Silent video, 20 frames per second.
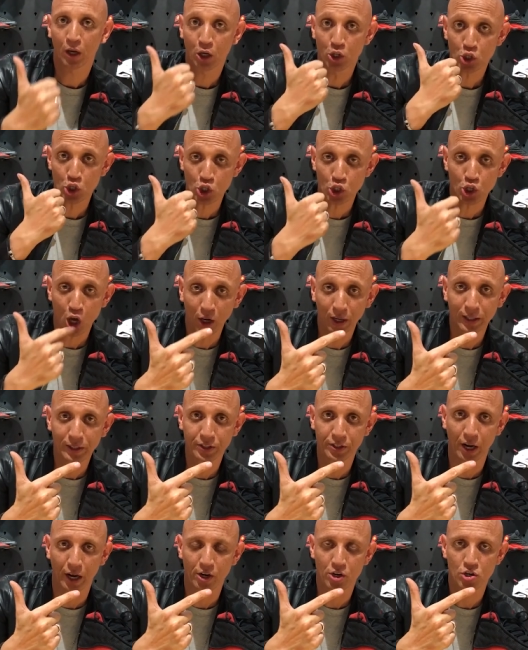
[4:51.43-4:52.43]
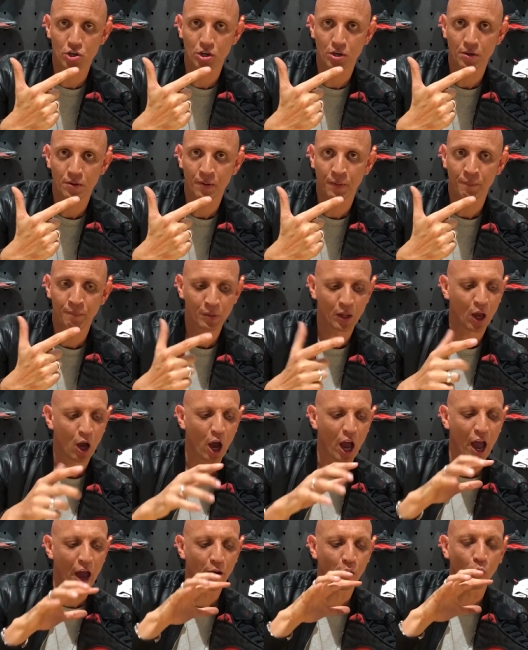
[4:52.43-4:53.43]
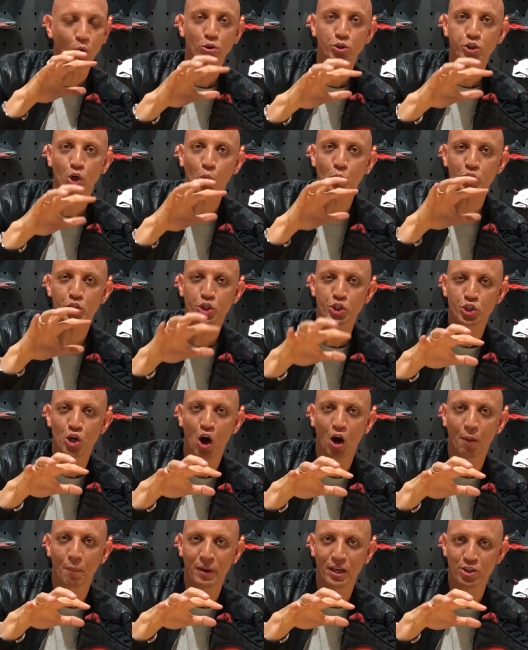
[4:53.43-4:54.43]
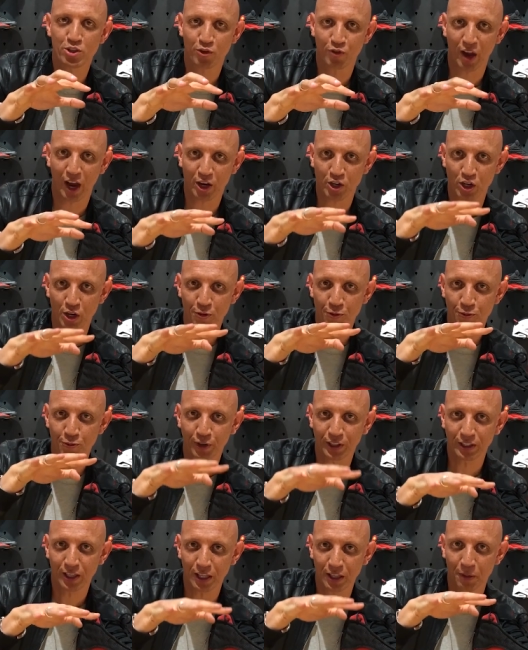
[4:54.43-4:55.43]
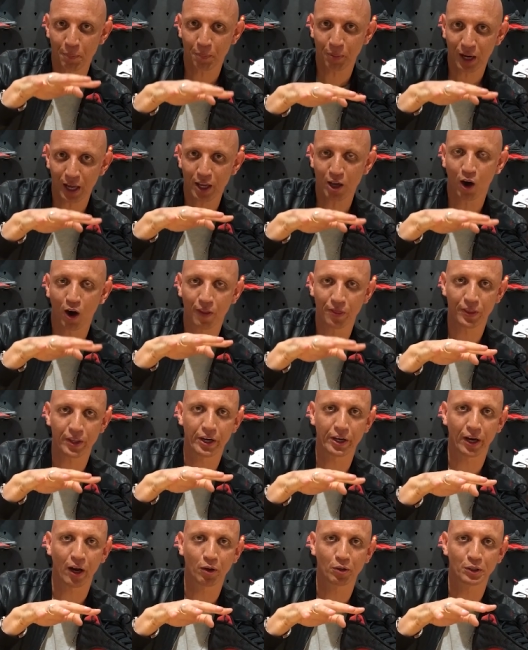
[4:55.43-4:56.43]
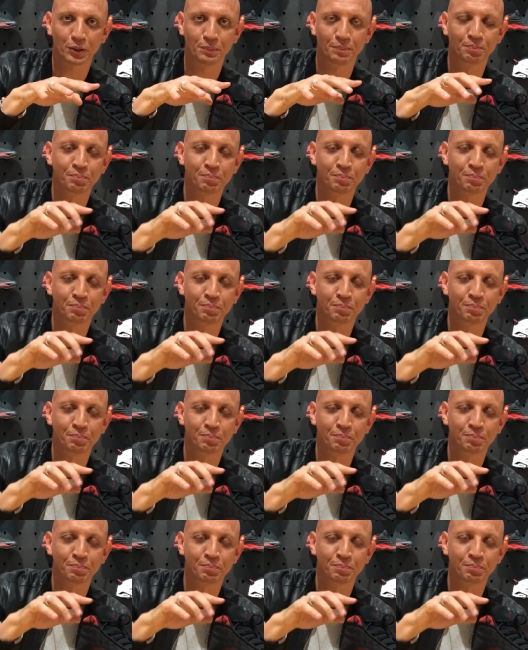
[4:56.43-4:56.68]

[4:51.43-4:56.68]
solid traction, and also a strong means of actually fitting the player on the ground.